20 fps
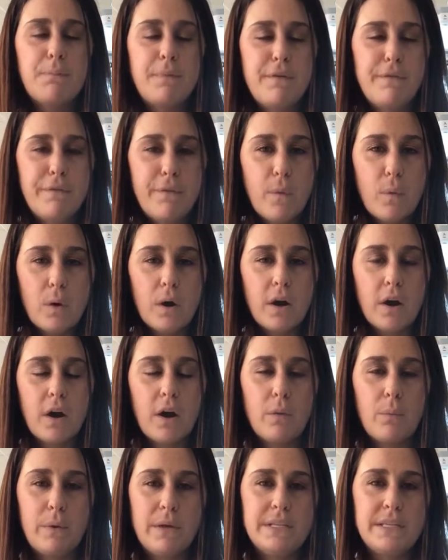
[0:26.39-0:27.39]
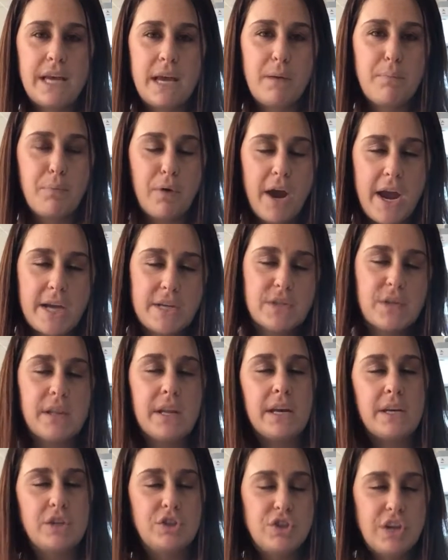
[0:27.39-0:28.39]
before we take breaks. So
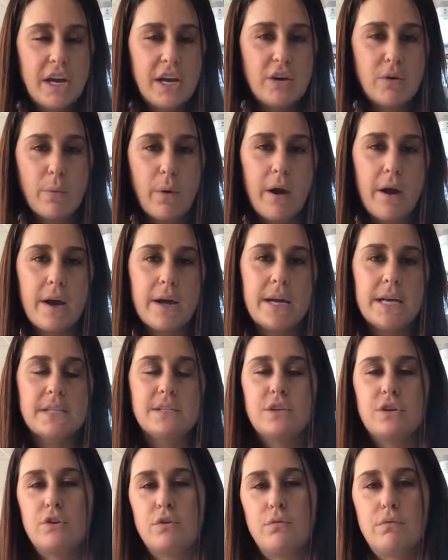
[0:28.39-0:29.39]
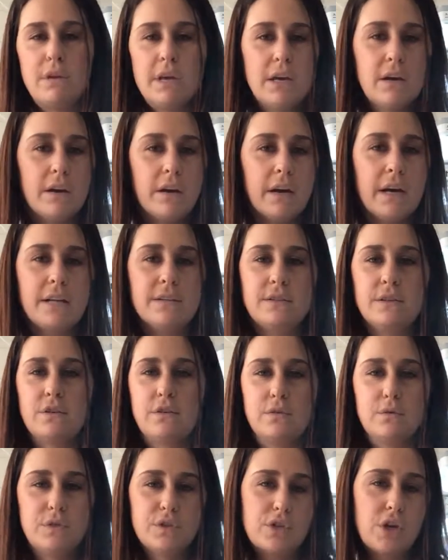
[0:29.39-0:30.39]
then in January, it's a new year, it's a
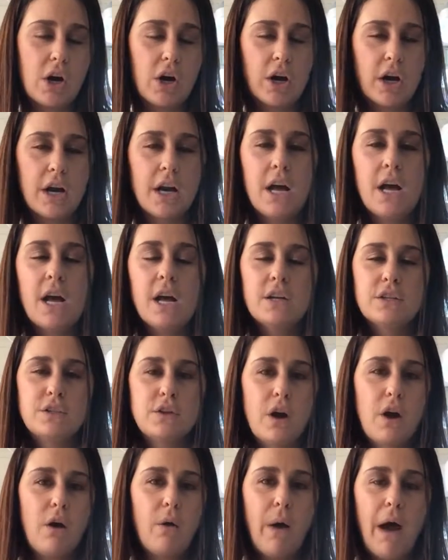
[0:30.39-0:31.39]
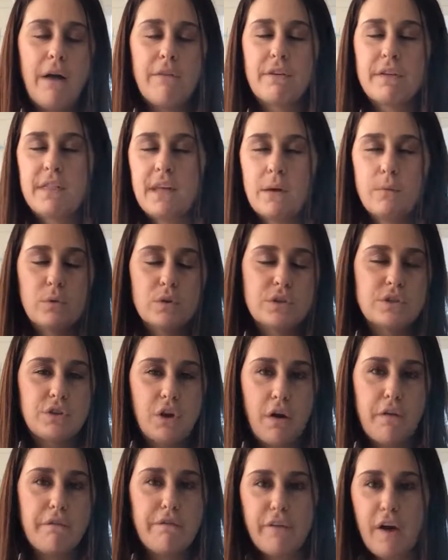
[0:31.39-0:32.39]
new start. So everything will
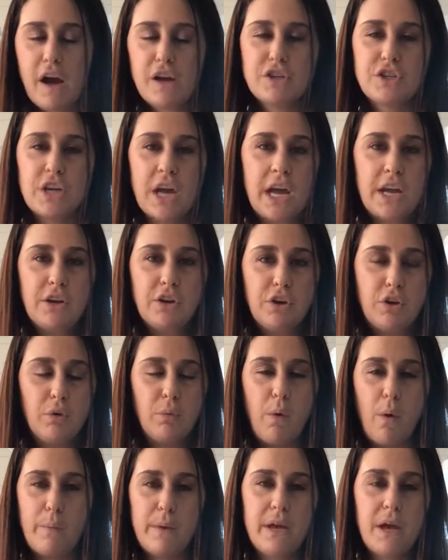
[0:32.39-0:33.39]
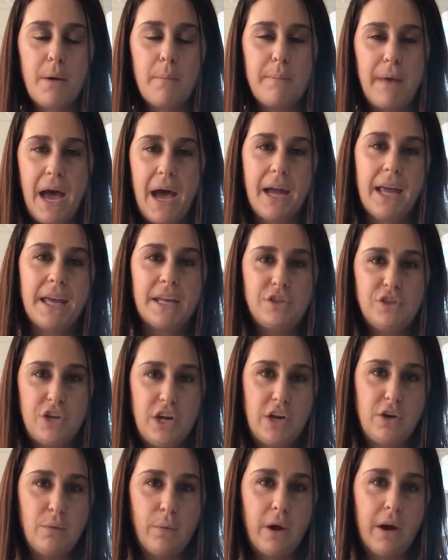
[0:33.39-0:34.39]
start fresh and new when we come back in
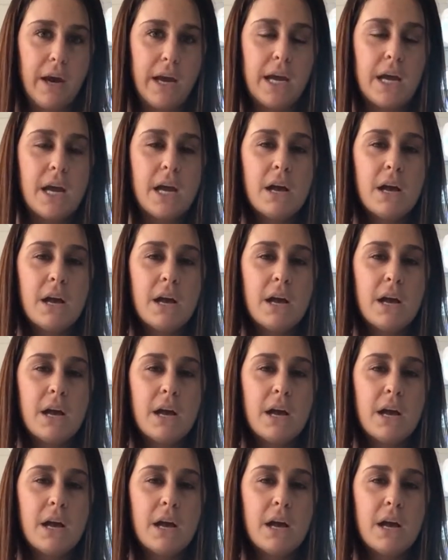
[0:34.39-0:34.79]
January.